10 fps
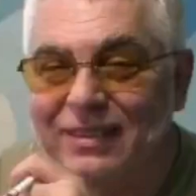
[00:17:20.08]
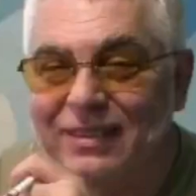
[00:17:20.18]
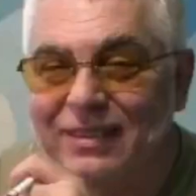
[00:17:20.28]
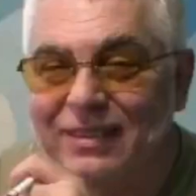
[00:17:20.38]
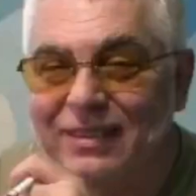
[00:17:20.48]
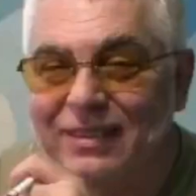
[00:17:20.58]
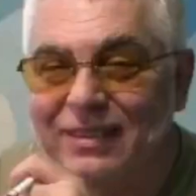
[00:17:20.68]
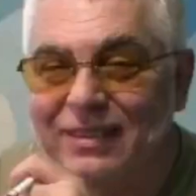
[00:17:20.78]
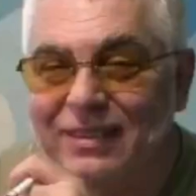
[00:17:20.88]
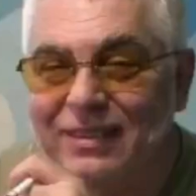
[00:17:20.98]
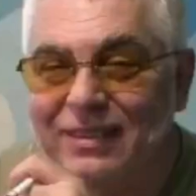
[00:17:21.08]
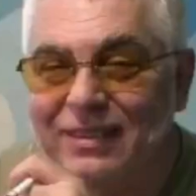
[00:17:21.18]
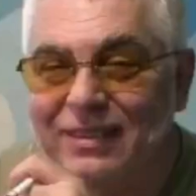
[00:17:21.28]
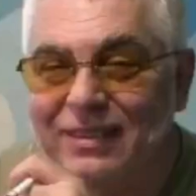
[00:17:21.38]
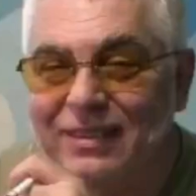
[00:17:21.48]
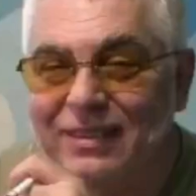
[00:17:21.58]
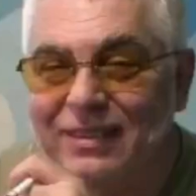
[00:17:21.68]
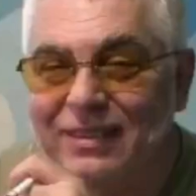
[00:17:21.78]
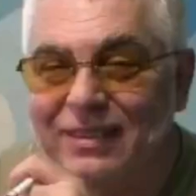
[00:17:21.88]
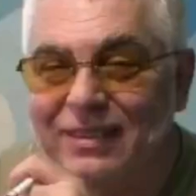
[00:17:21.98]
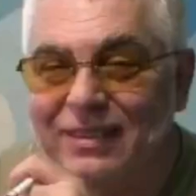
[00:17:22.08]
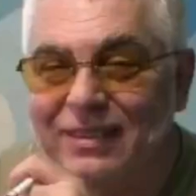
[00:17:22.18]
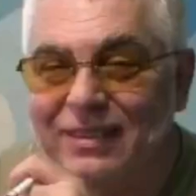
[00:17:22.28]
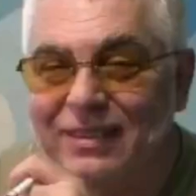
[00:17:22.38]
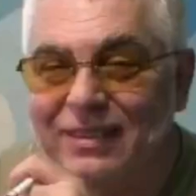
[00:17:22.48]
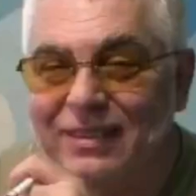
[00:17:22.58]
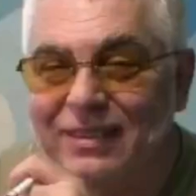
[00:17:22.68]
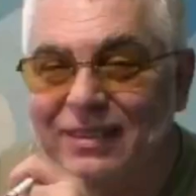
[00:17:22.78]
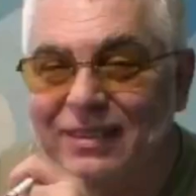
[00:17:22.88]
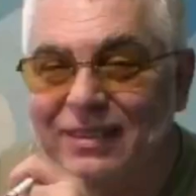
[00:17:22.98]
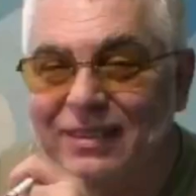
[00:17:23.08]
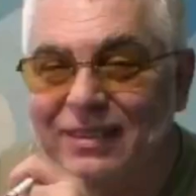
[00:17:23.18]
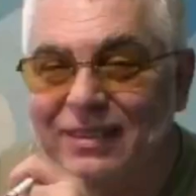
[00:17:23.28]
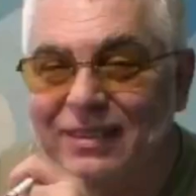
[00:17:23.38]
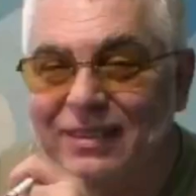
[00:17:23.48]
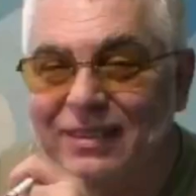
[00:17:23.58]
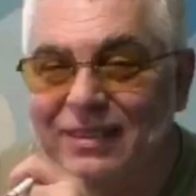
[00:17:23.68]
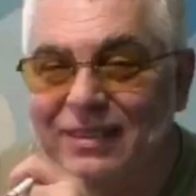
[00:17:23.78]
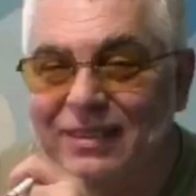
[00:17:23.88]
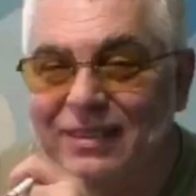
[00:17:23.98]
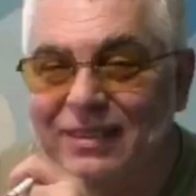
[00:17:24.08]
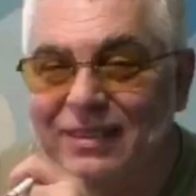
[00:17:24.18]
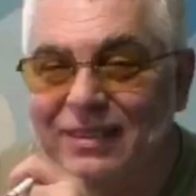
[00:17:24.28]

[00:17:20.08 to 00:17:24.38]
(no lip movement)